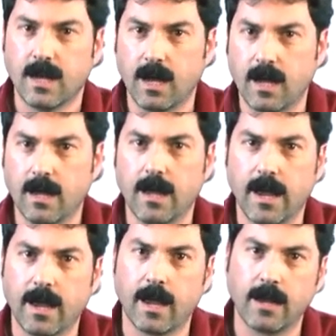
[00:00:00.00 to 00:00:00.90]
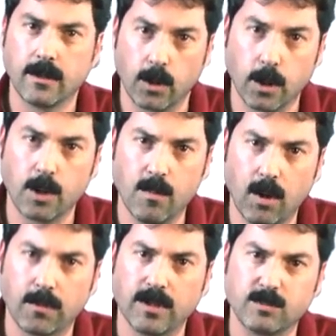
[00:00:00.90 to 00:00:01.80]
and learn
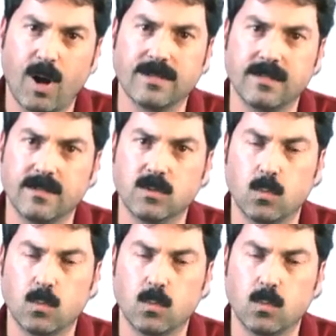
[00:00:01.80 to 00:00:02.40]
about this process as